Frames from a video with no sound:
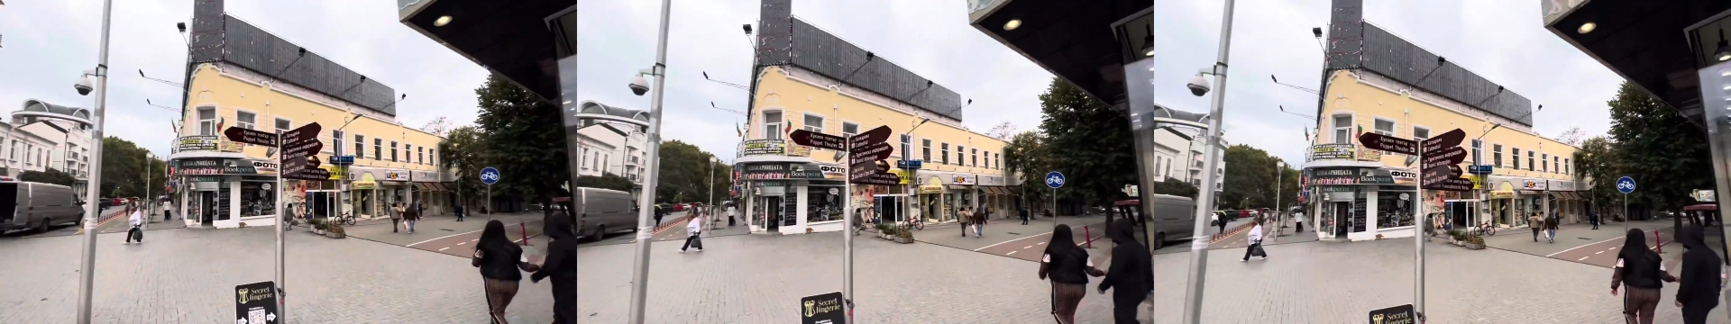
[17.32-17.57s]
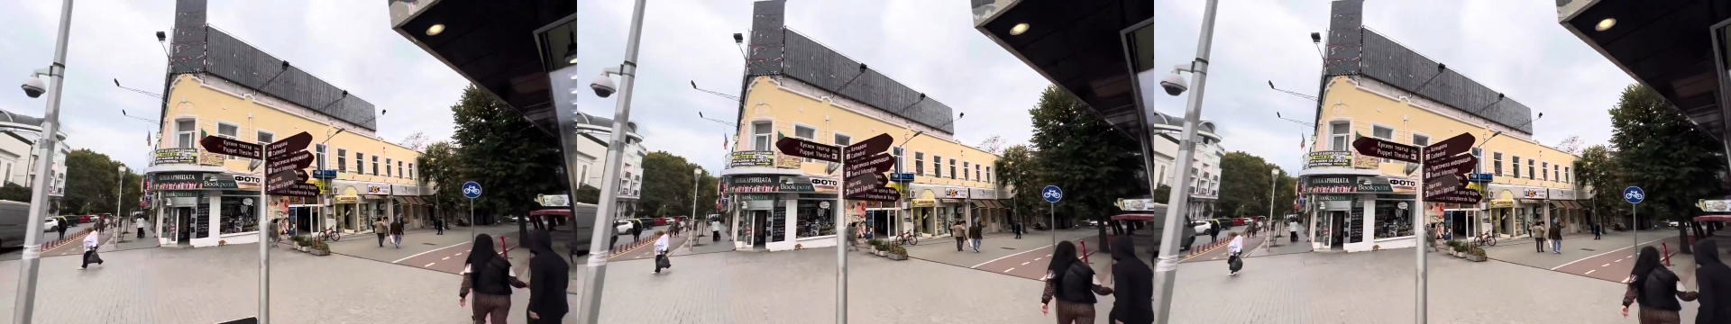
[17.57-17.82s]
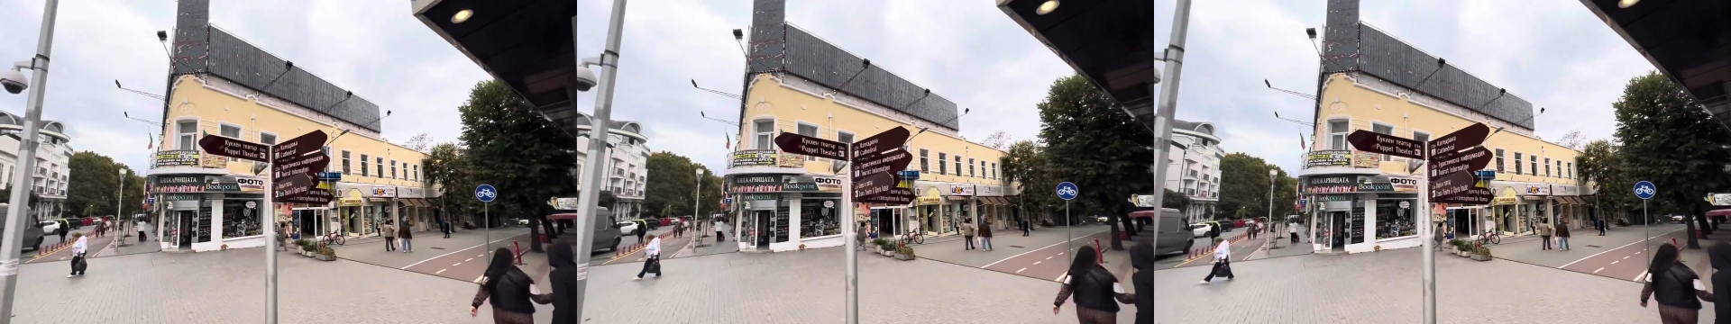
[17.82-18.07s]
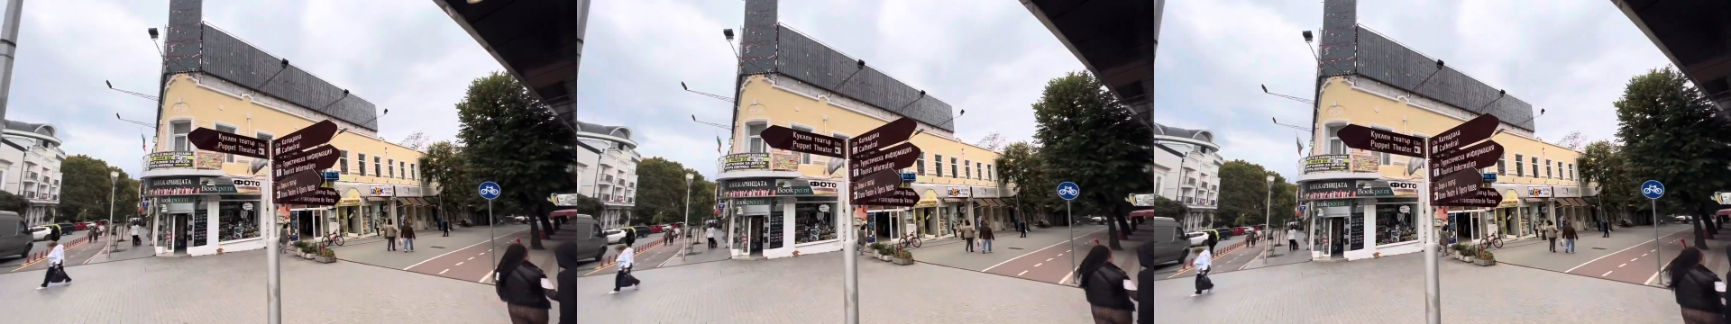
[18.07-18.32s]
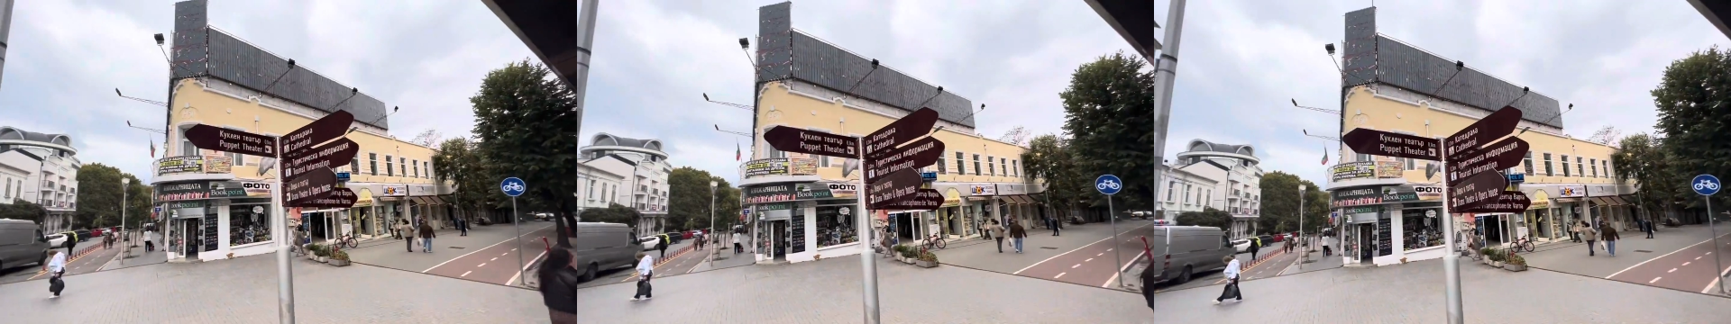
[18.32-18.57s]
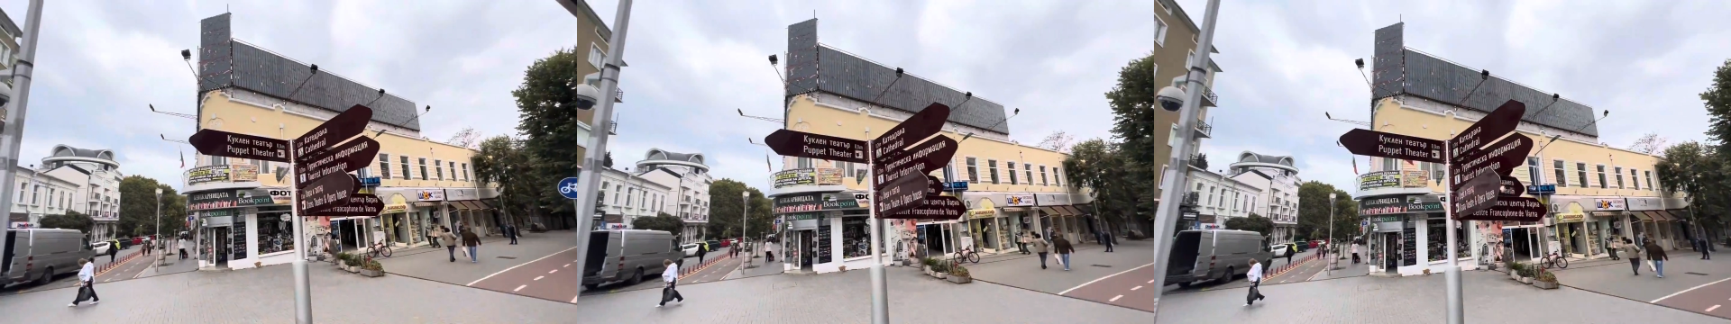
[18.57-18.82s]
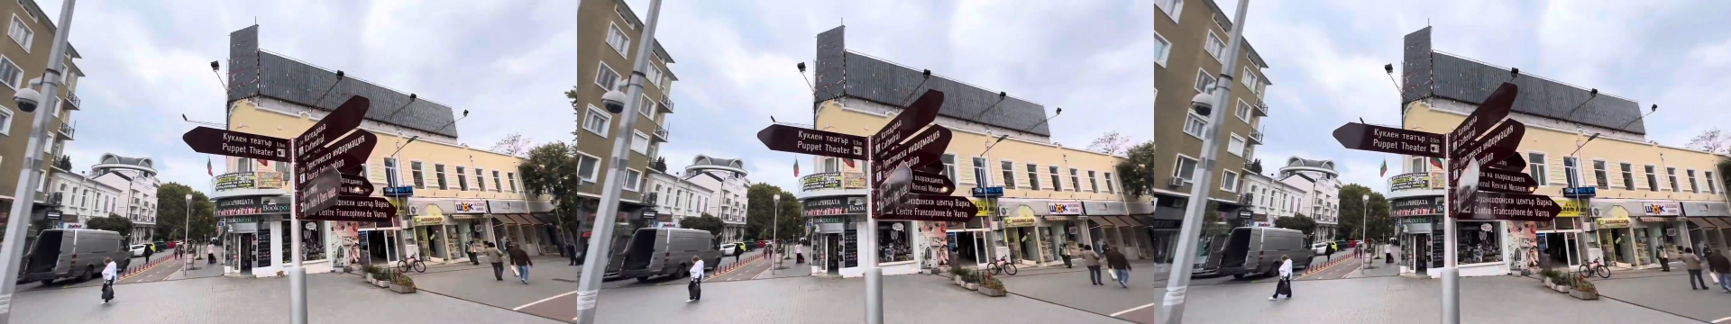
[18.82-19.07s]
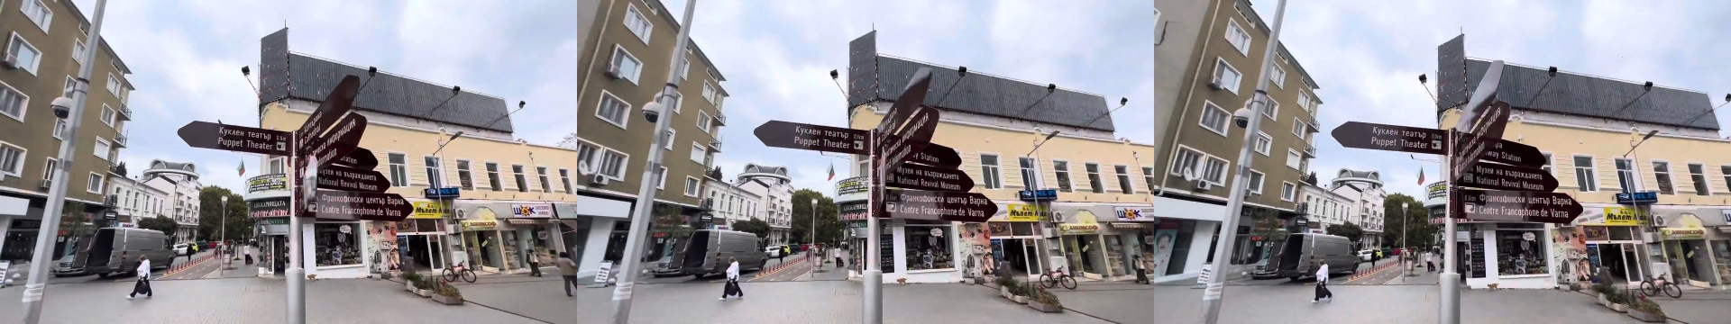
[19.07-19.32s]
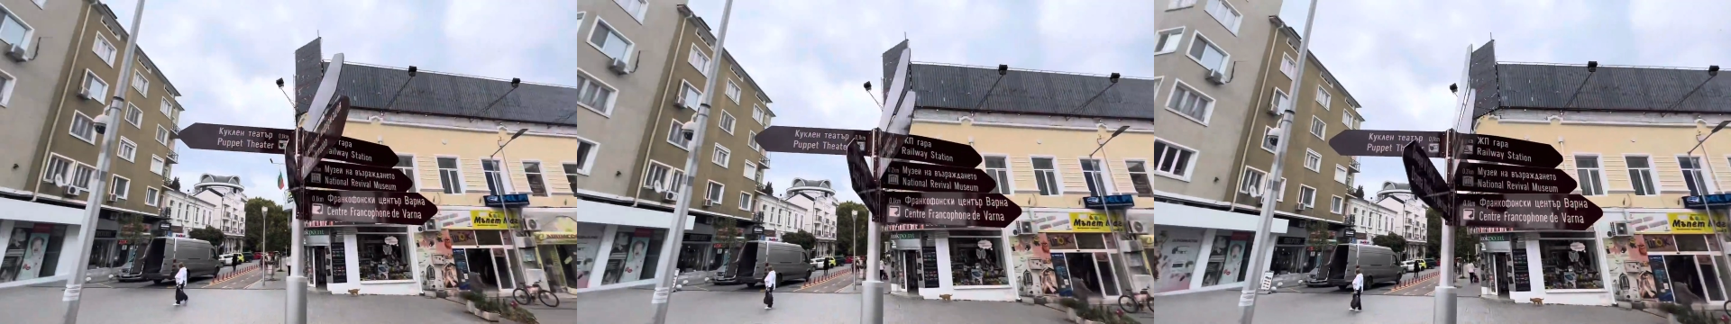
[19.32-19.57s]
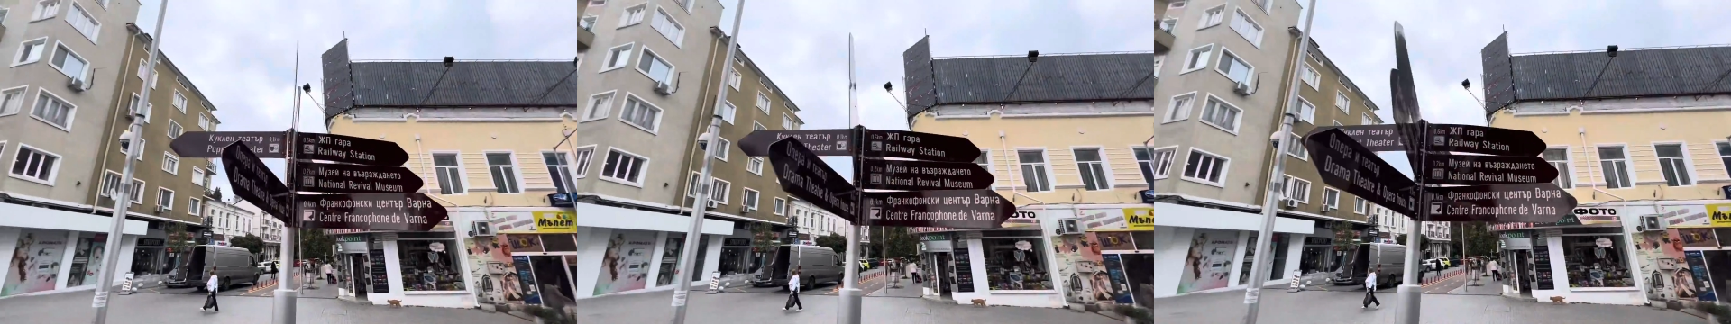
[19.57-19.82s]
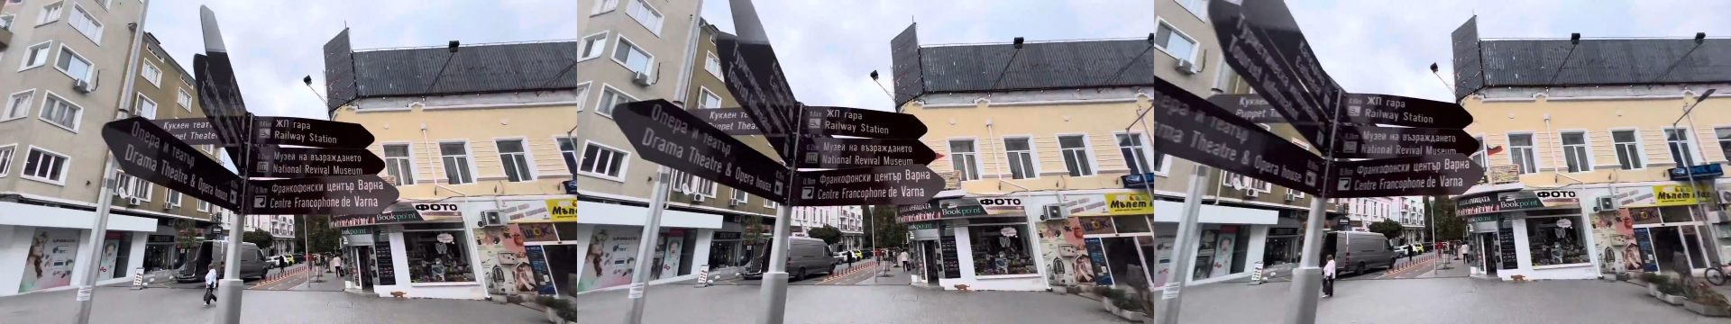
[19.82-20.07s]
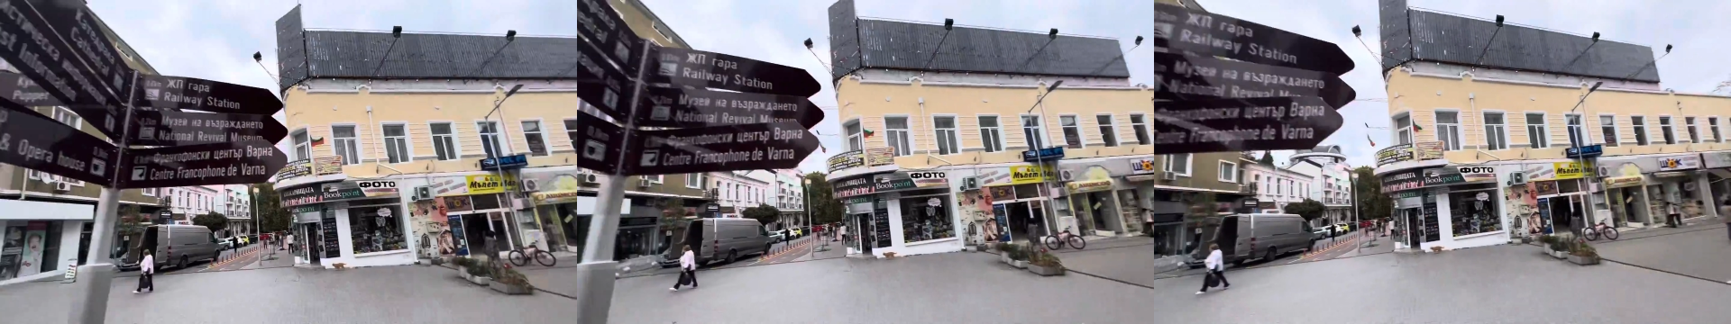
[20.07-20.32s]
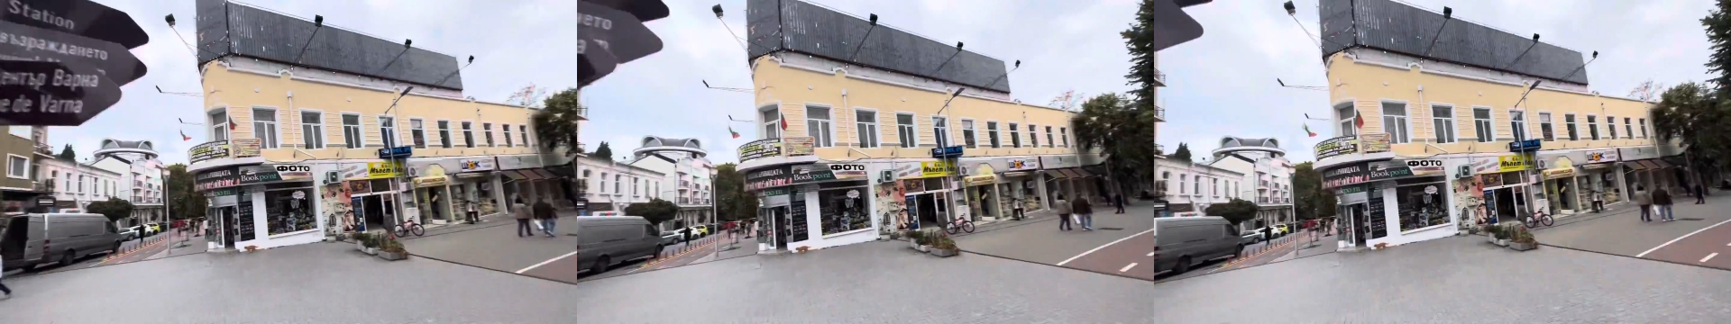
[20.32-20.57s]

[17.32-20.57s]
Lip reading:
Nobody's mouth can be seen.